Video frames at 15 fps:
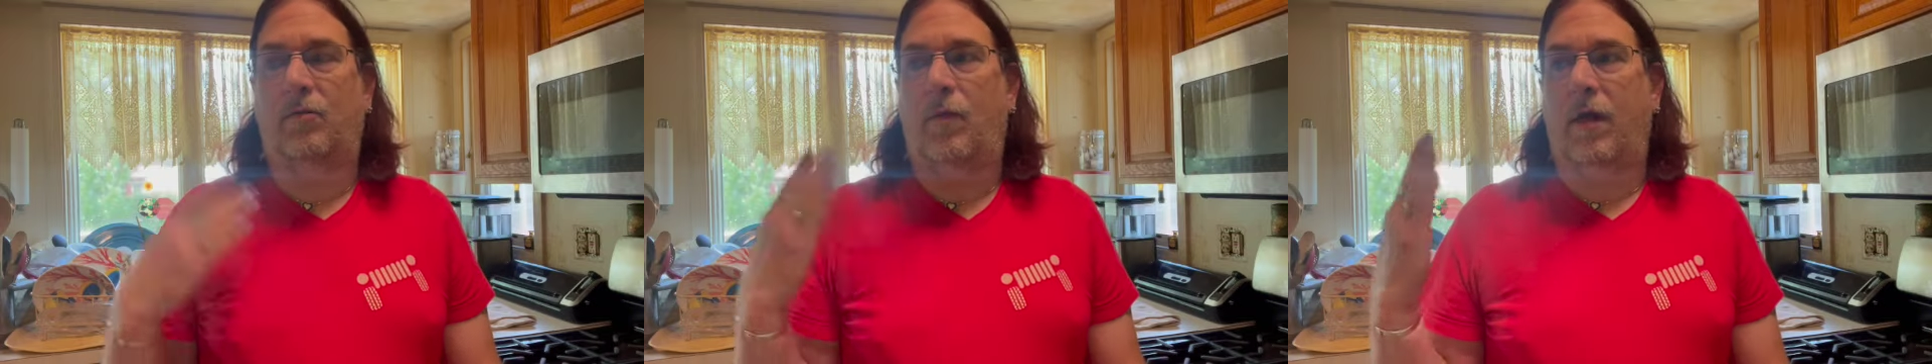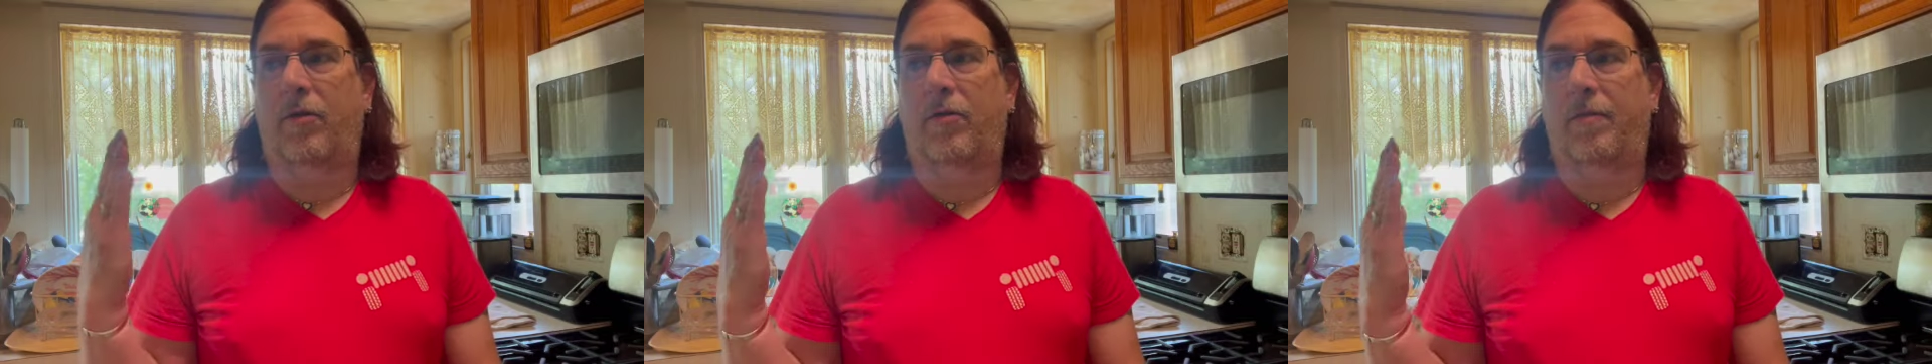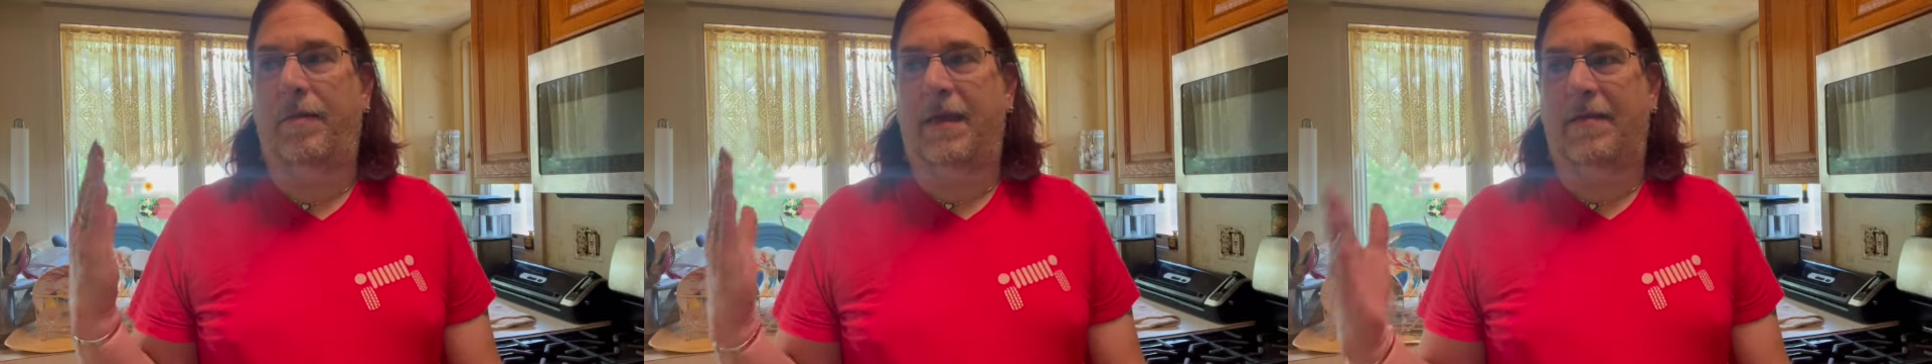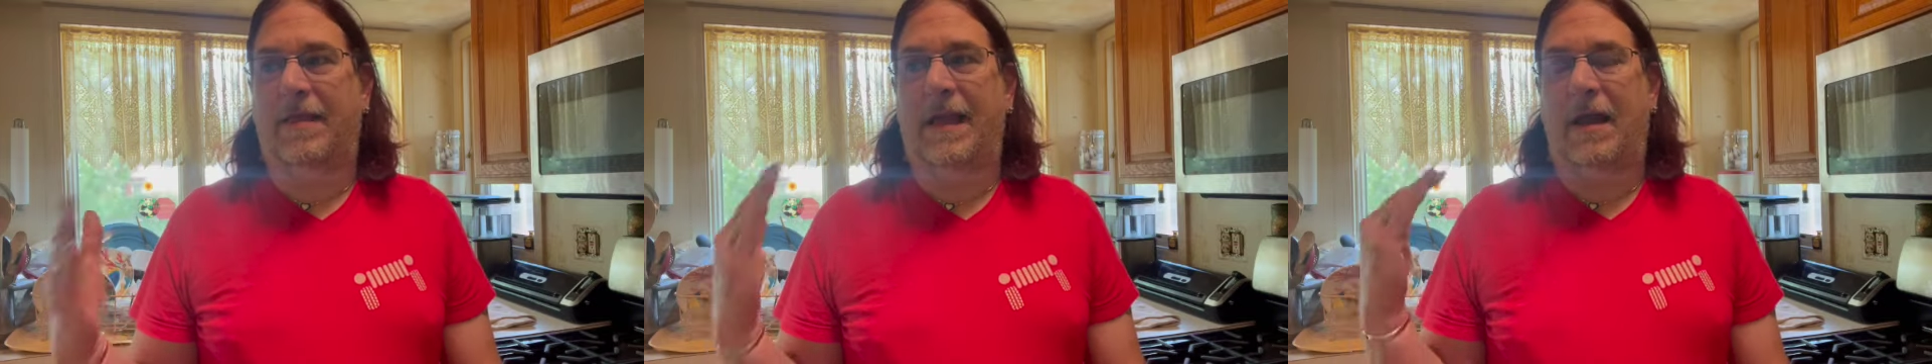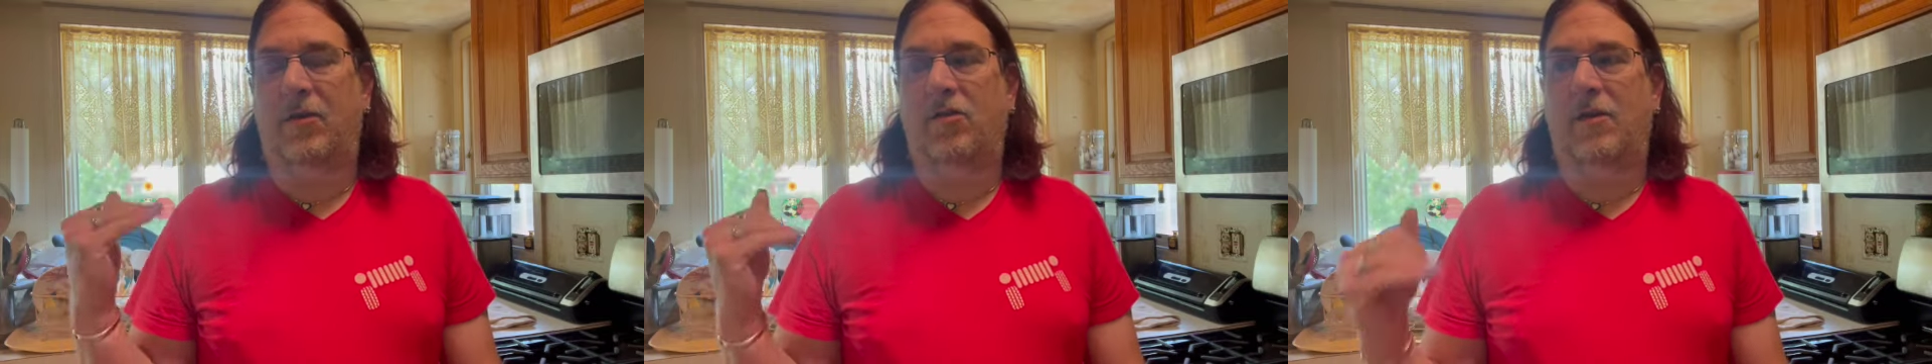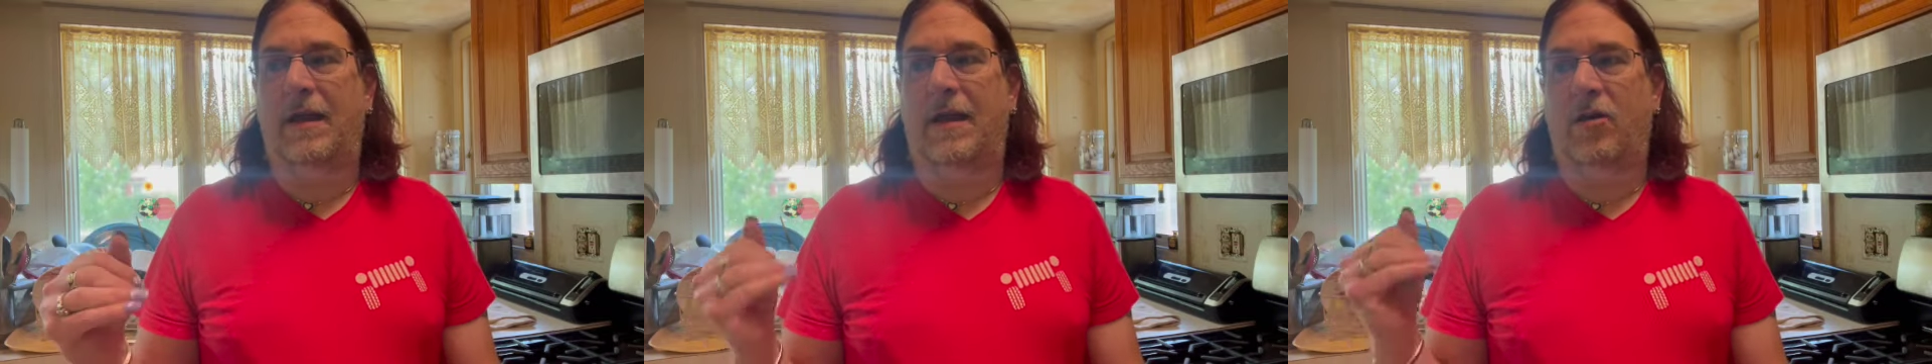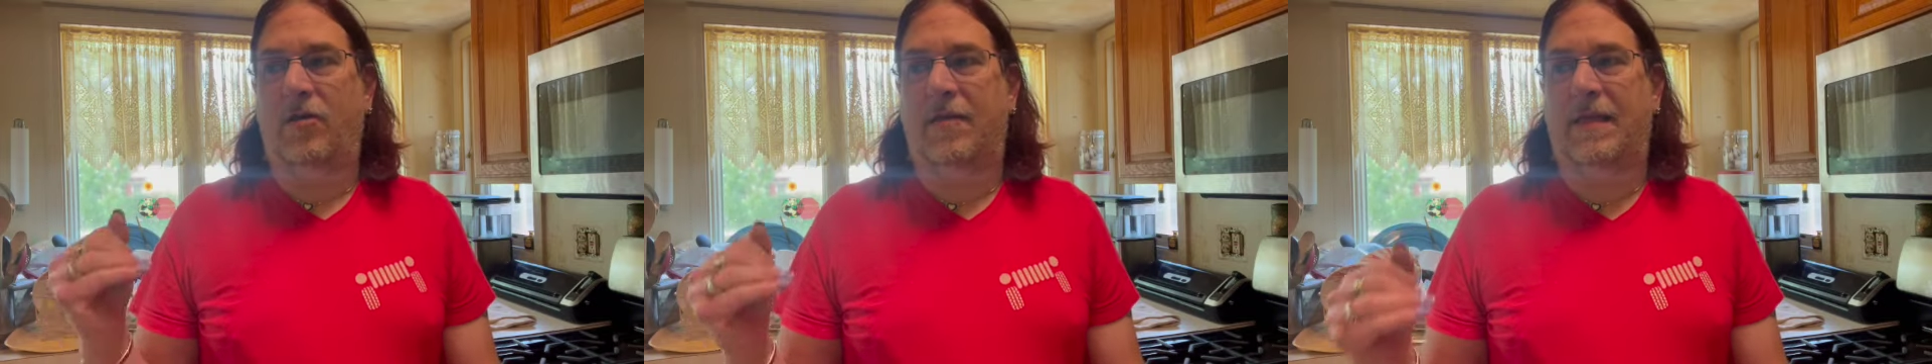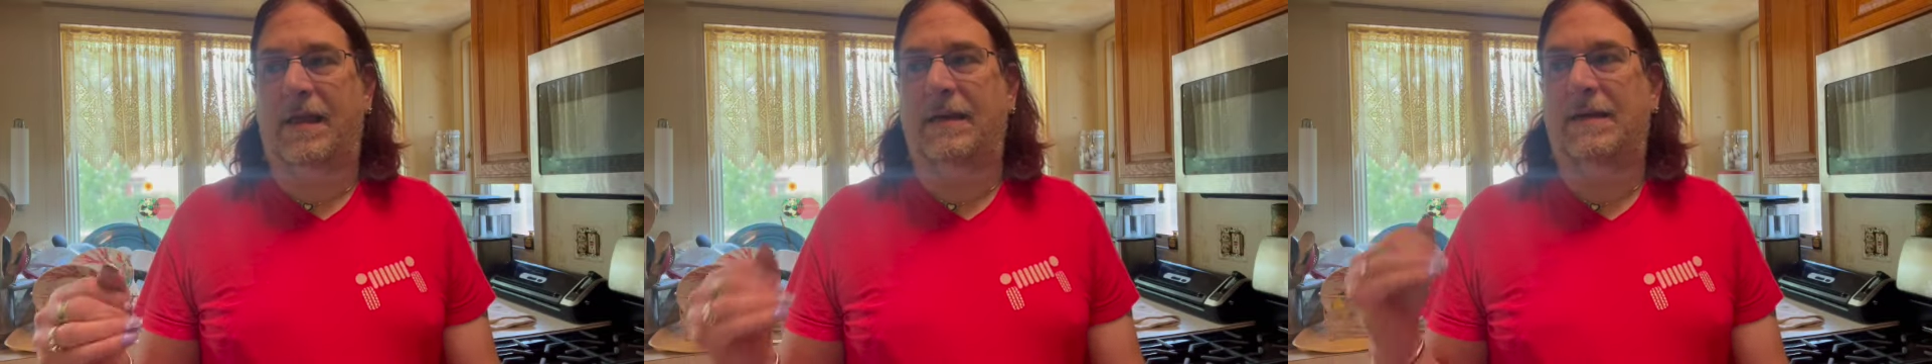whether it be Saturday
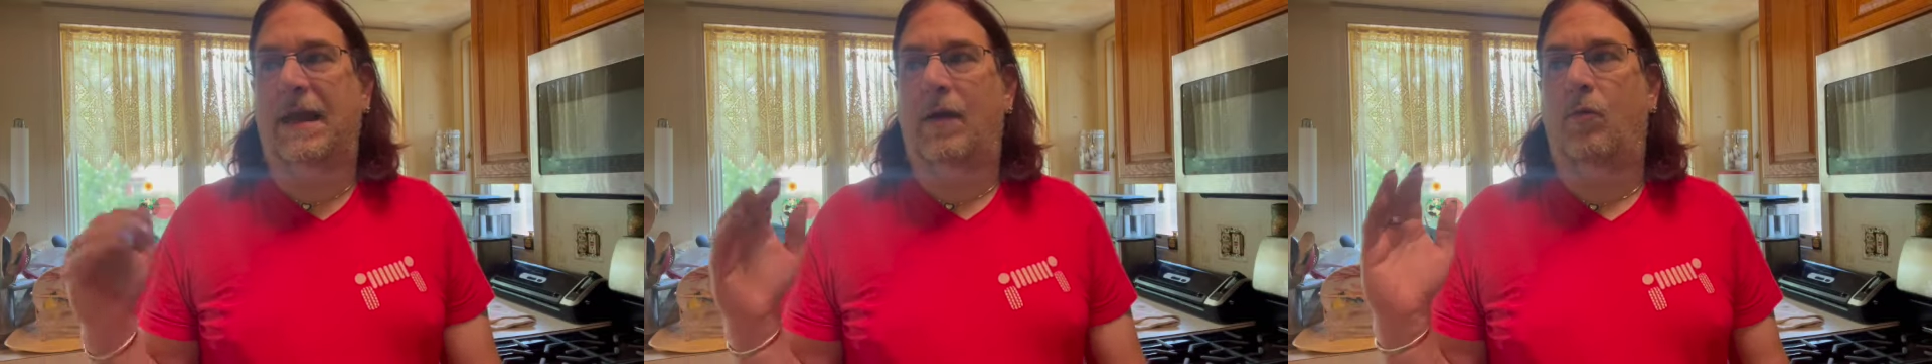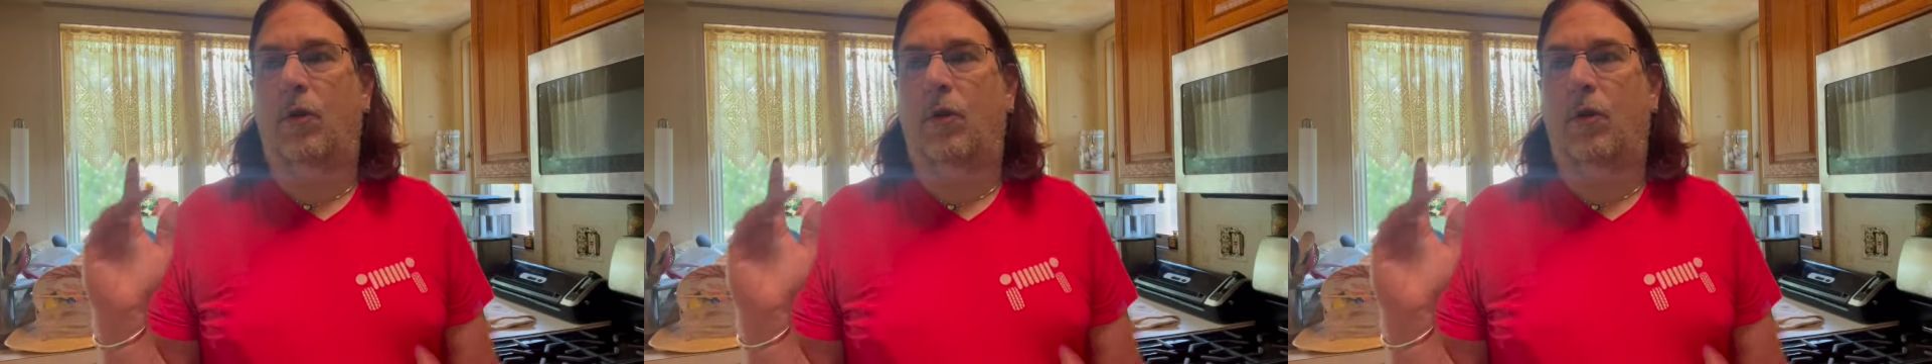or Sunday.